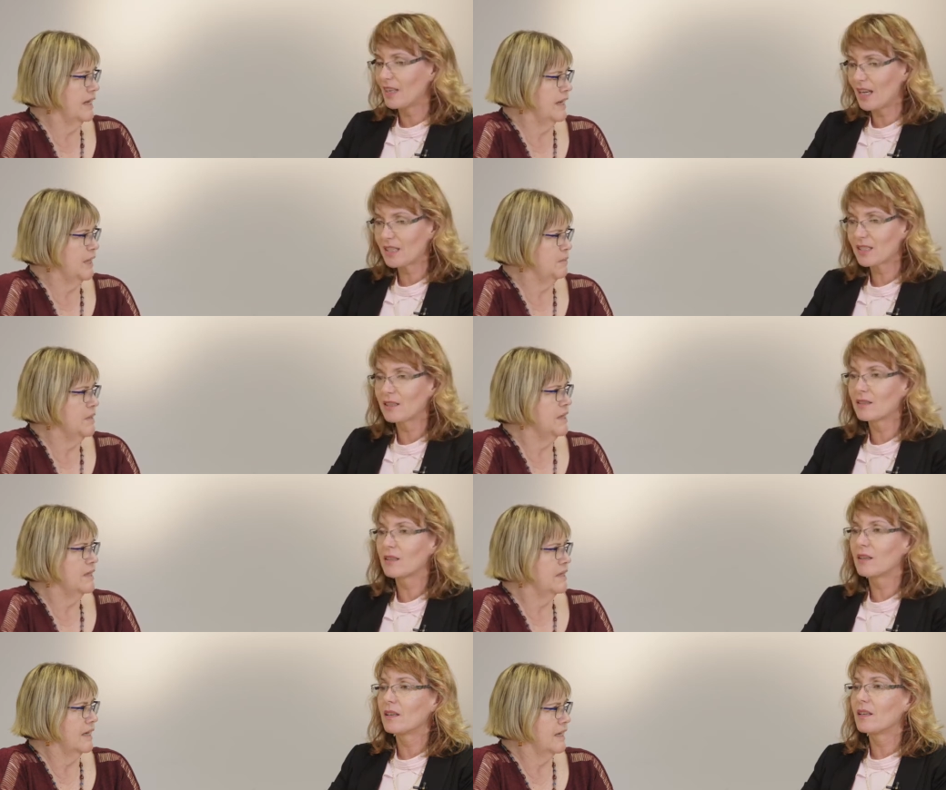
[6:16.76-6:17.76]
Speaker 1: Um, yes
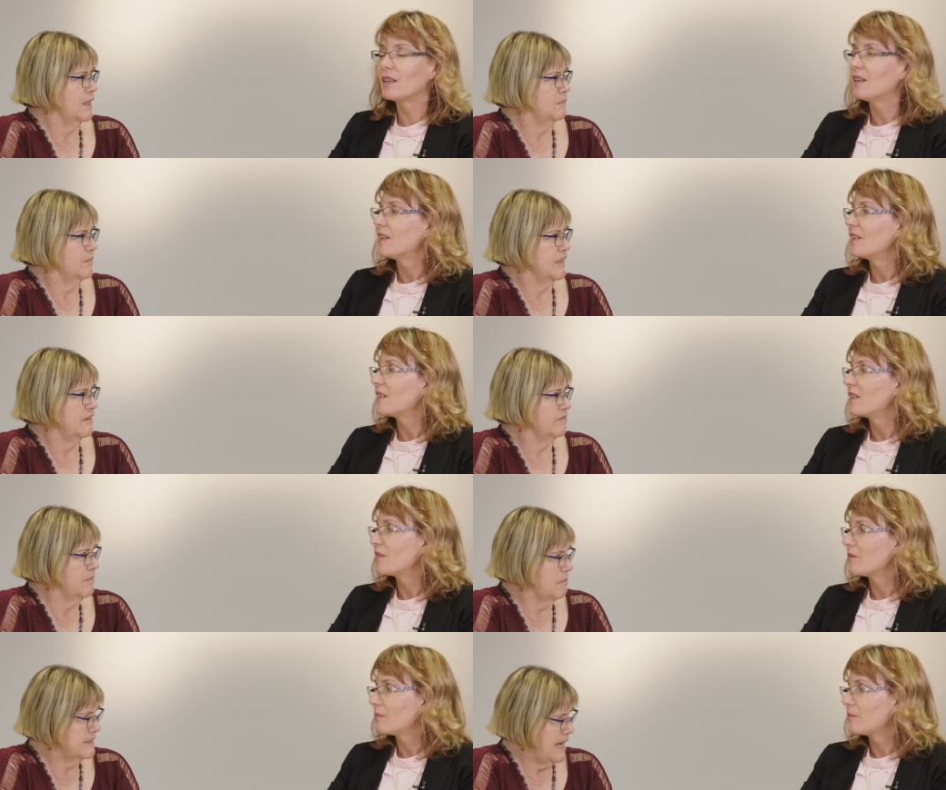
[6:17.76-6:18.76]
um,
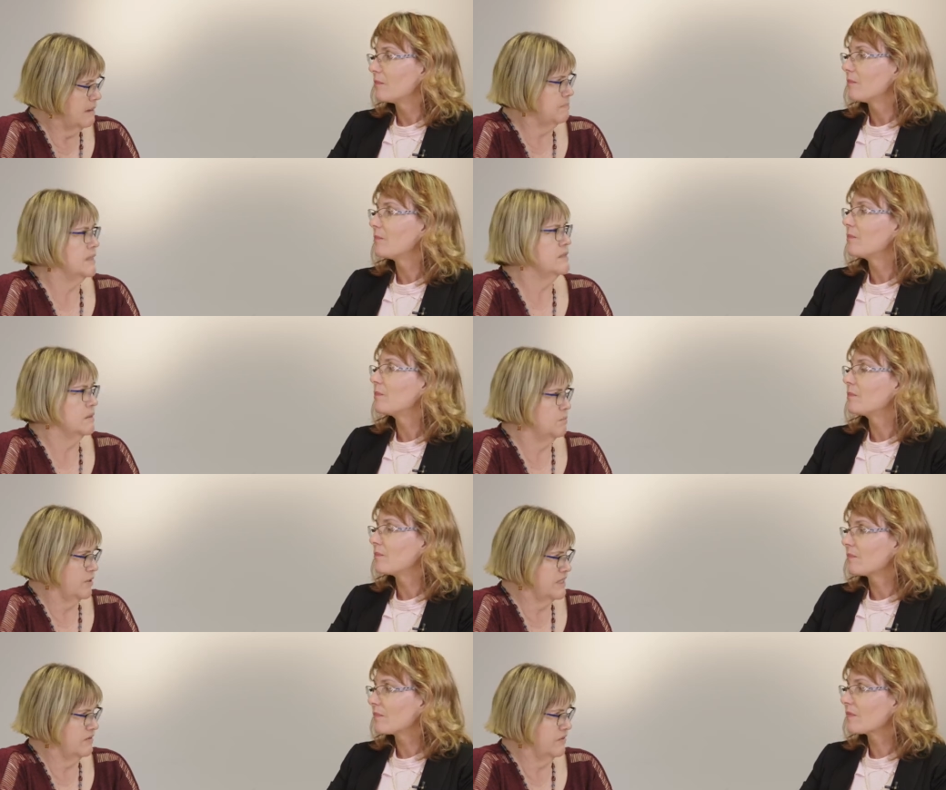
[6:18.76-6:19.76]
if mum's happy to
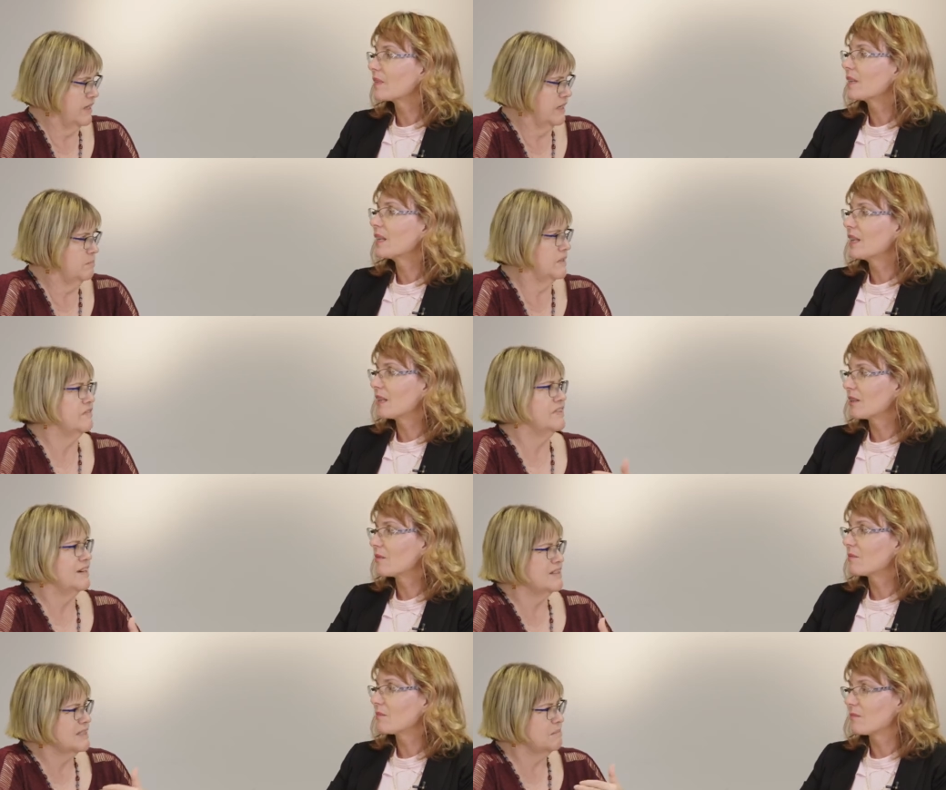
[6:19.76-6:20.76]
breastfeed. But if
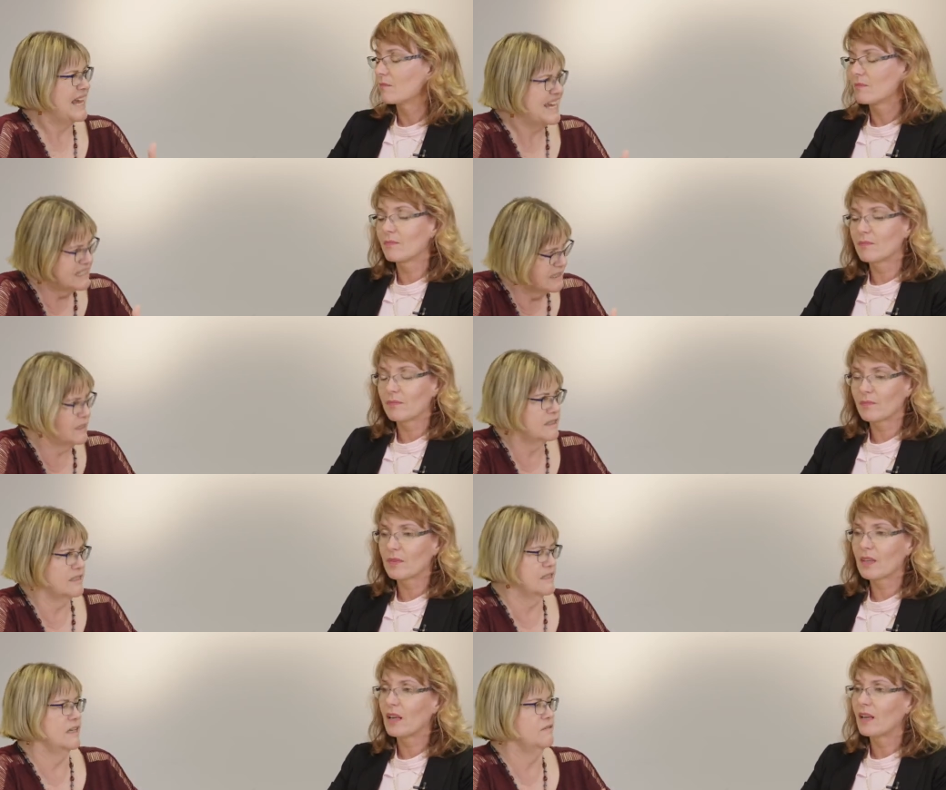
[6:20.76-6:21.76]
there's some
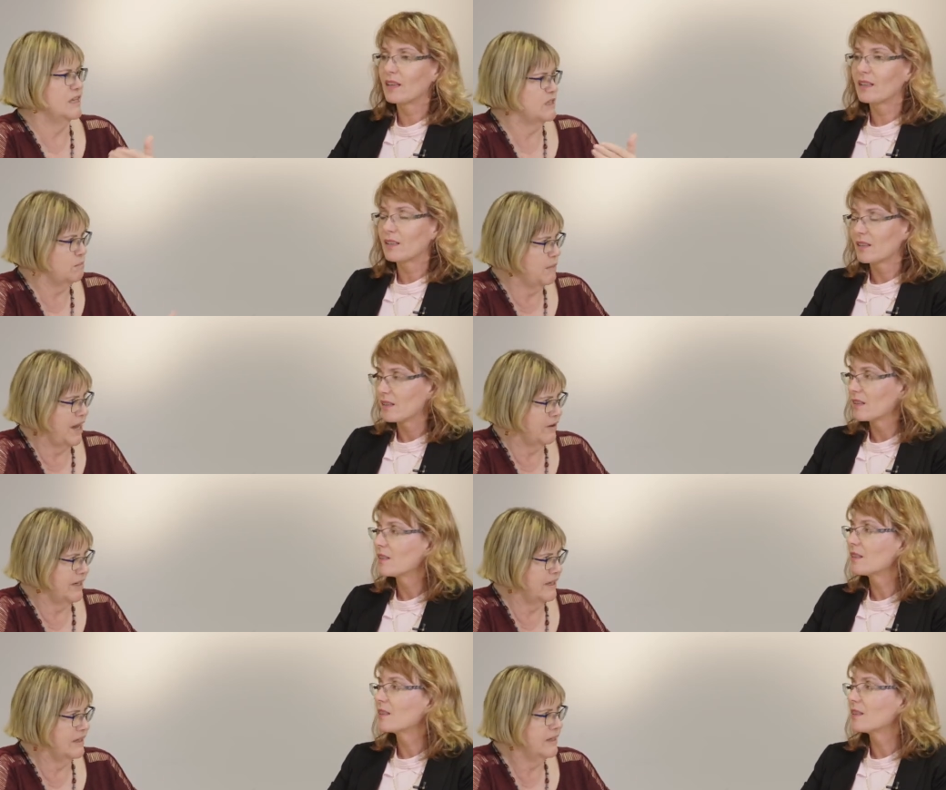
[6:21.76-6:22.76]
hesitancy, if there's a
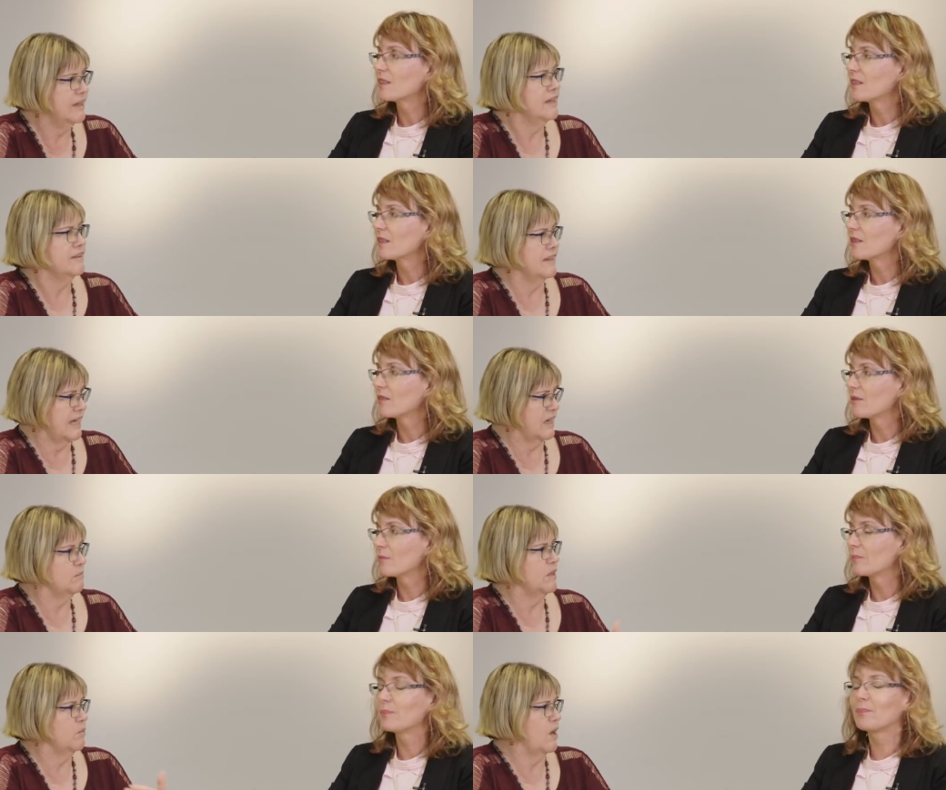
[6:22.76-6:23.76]
barrier, then that
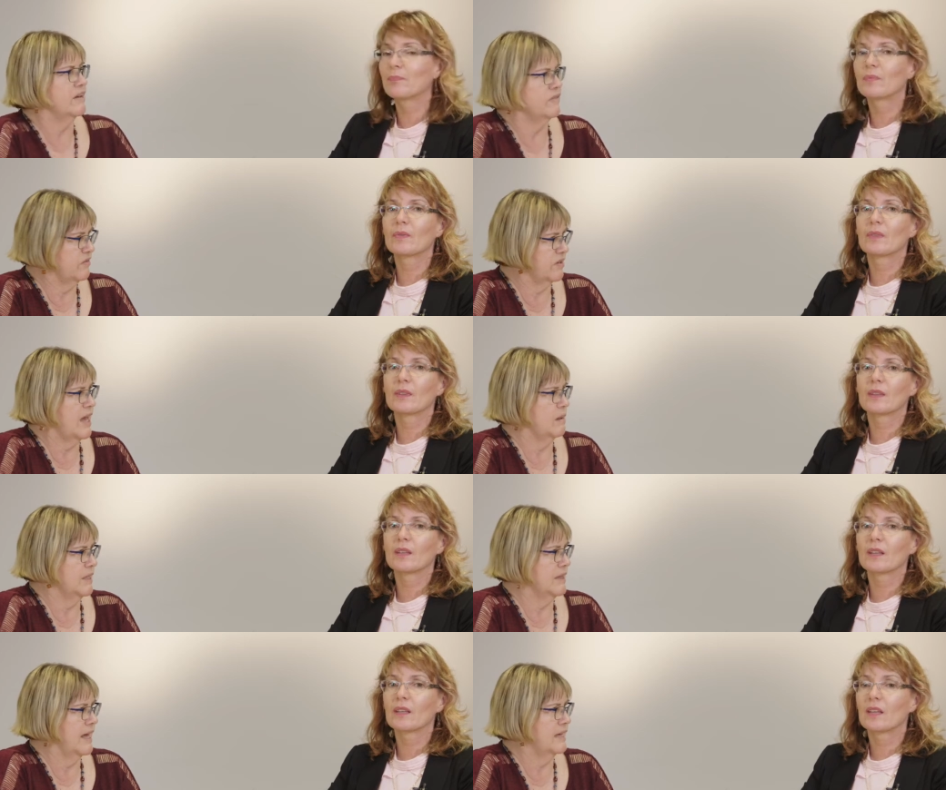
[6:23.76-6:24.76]
can be a way of
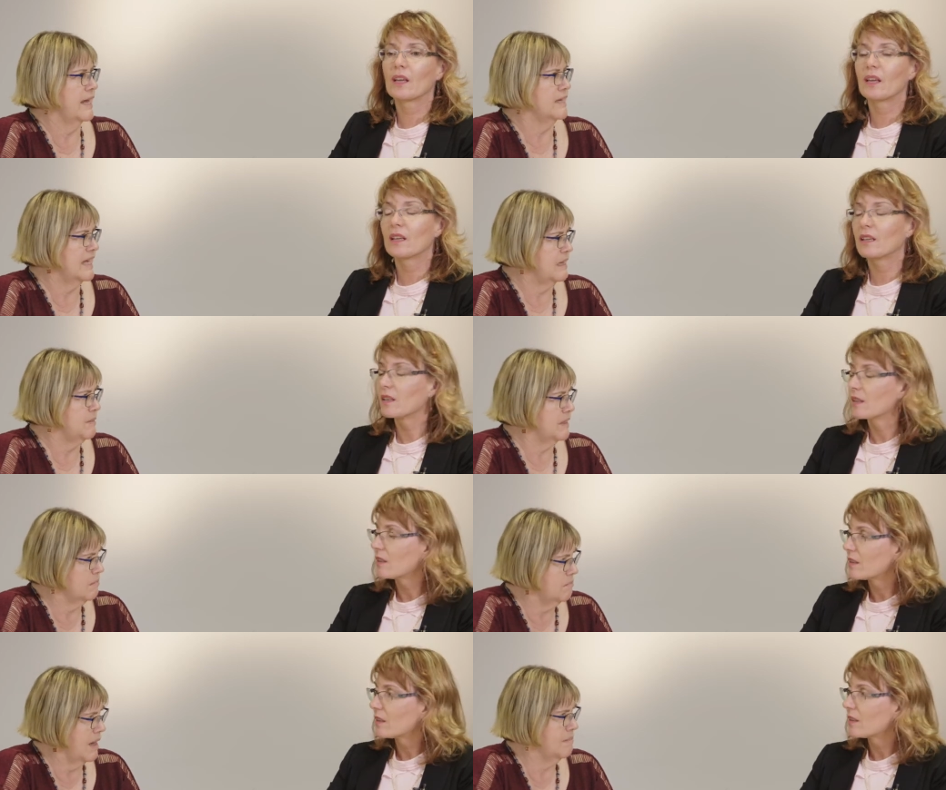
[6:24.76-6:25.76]
overcoming that and keeping
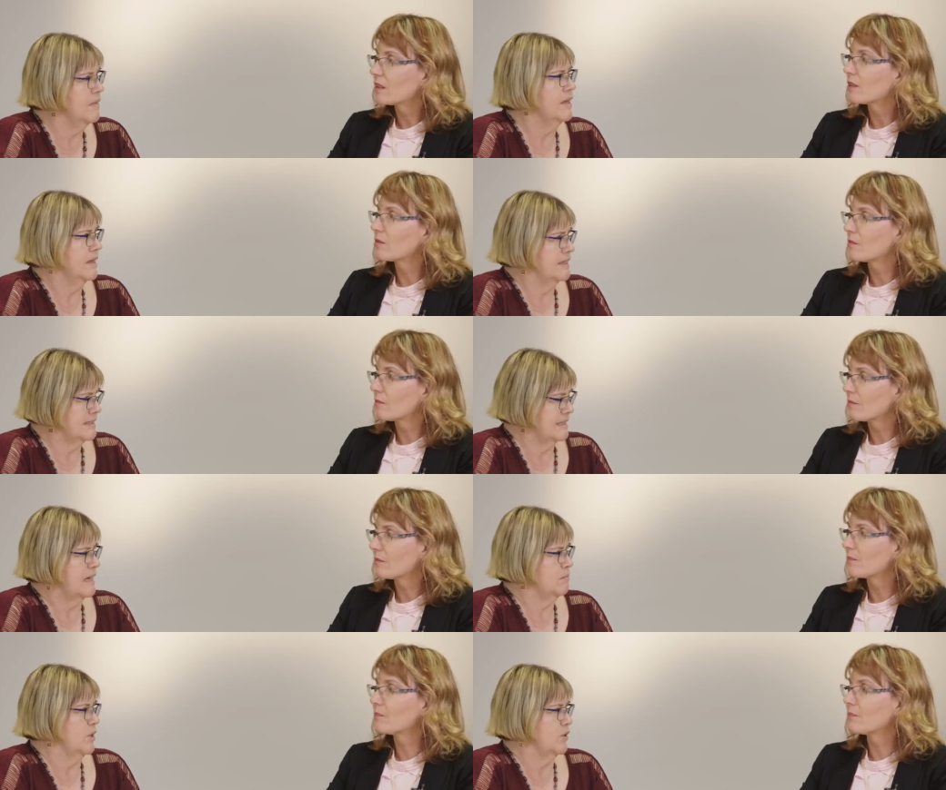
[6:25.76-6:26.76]
the mum
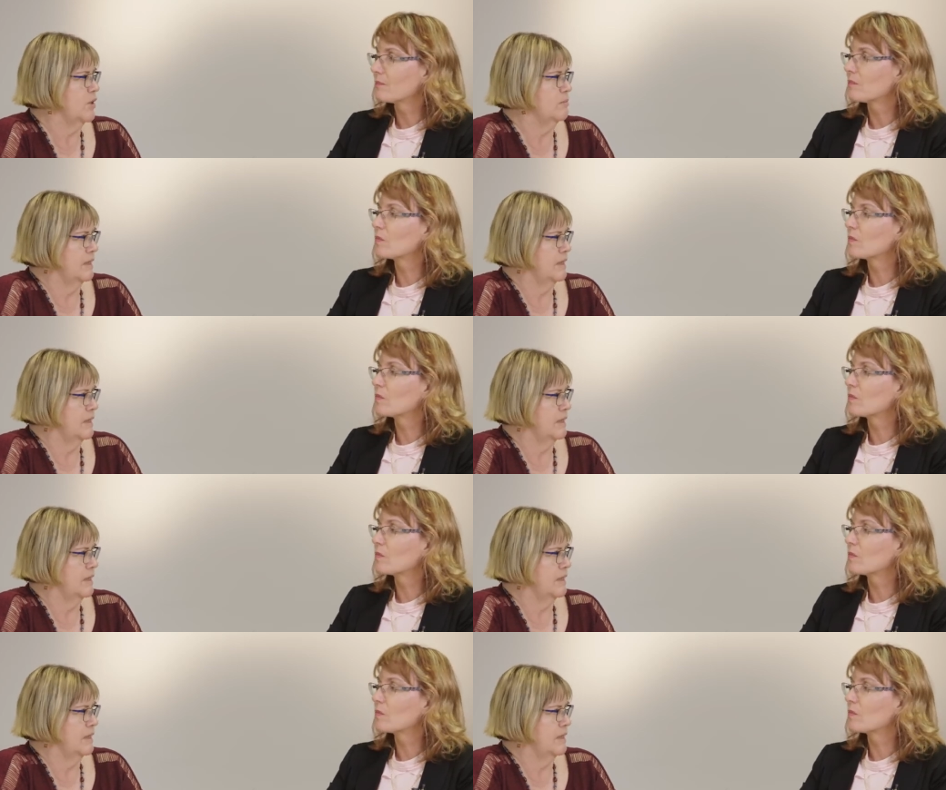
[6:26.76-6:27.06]
stable on her